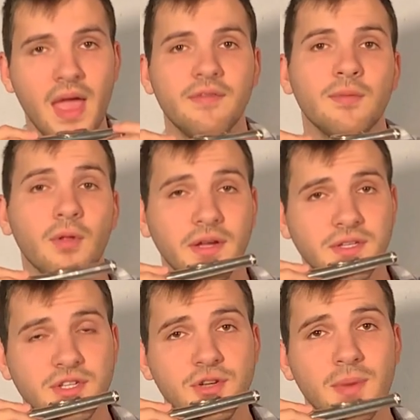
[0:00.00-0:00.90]
If you're
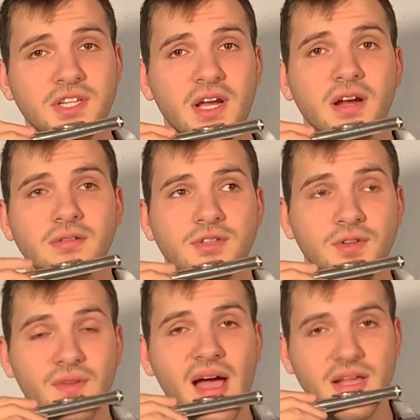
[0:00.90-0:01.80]
blowing too much air
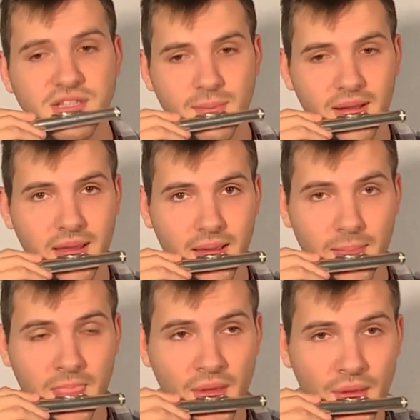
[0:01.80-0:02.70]
too fast, you might get.